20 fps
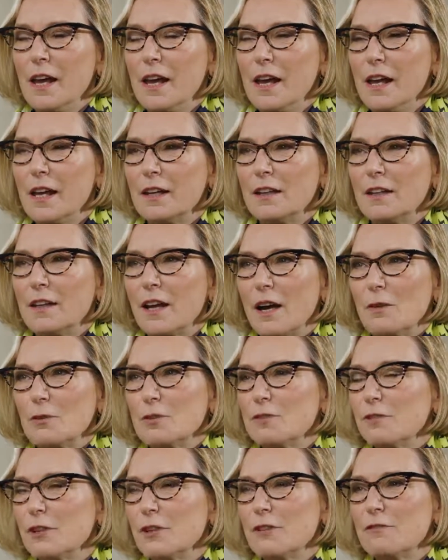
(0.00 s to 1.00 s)
And I
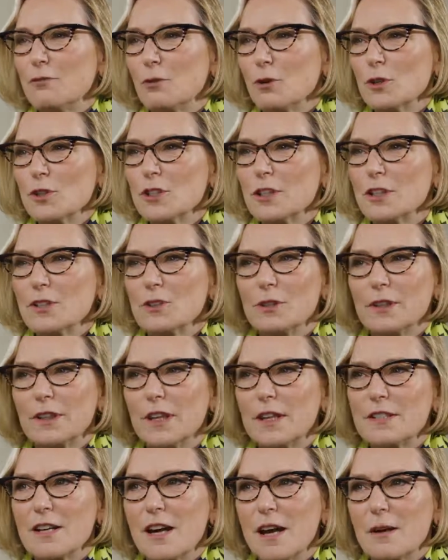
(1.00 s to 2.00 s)
was very fortunate during
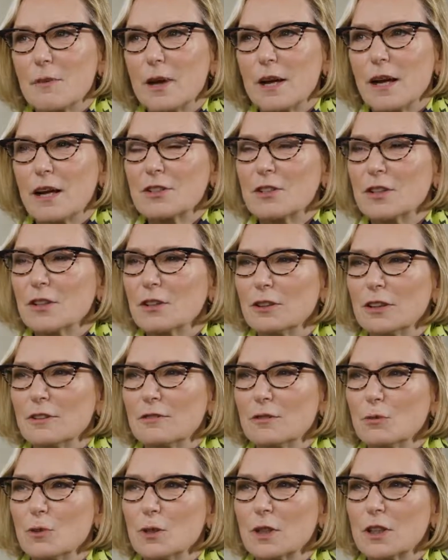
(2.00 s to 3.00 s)
that time. I got to go live
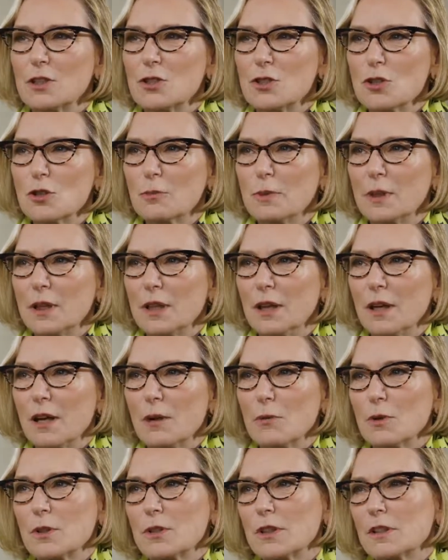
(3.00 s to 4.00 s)
and work in Germany. I
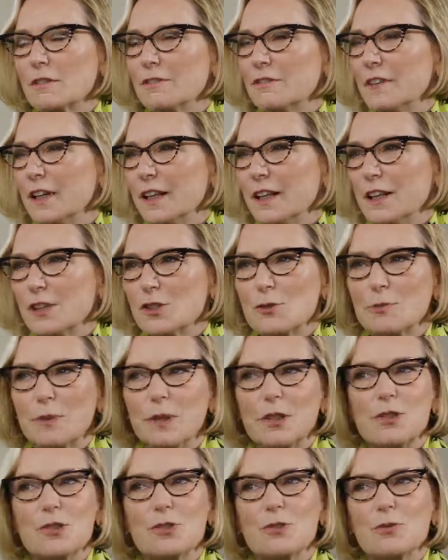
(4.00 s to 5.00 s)
worked in the finance
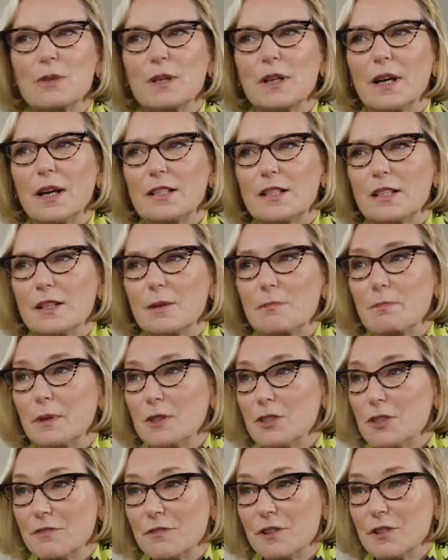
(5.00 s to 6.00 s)
ministry. I did a
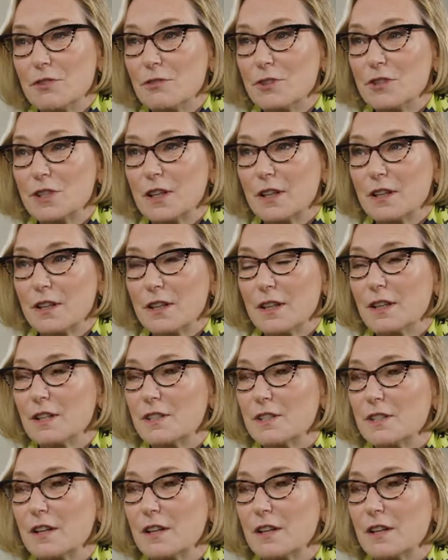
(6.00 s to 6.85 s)
bunch of interesting things